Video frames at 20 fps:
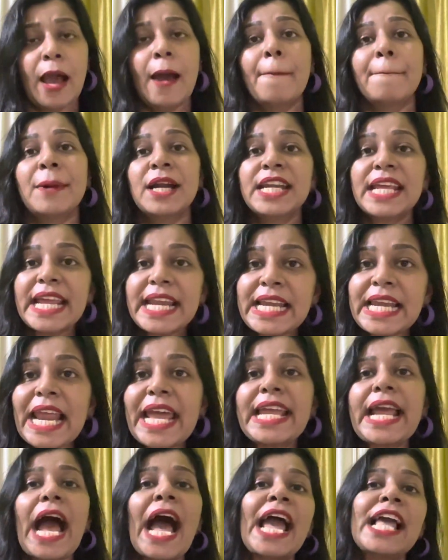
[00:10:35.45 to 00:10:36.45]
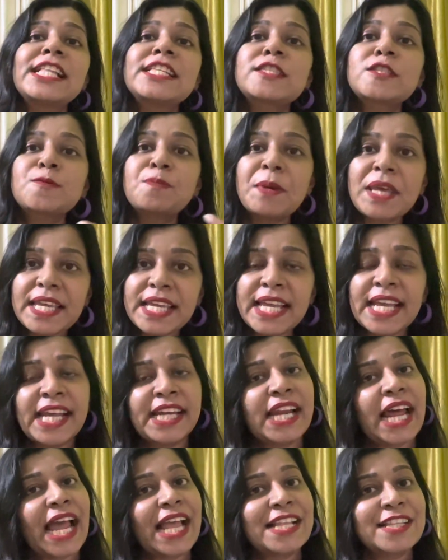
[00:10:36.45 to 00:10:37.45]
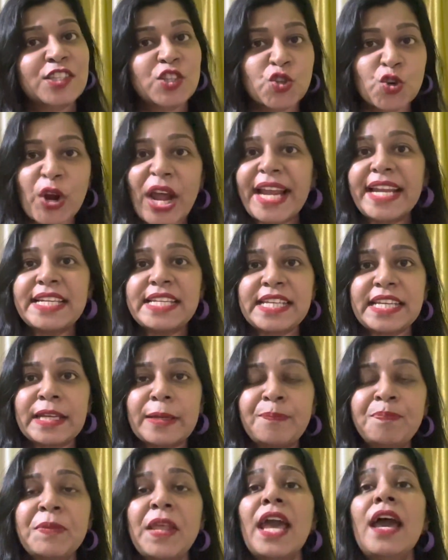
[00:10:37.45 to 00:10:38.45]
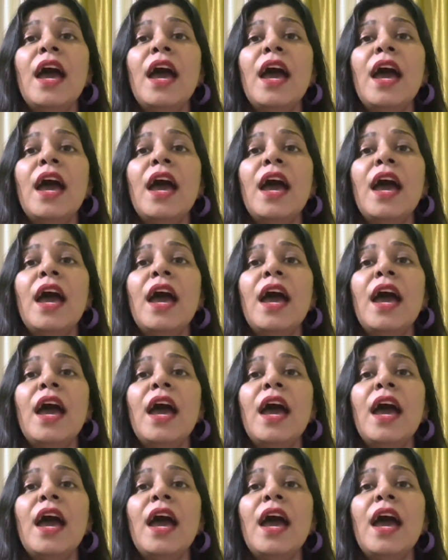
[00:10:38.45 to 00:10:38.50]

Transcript: But in like IELTS speaking and IELTS writing,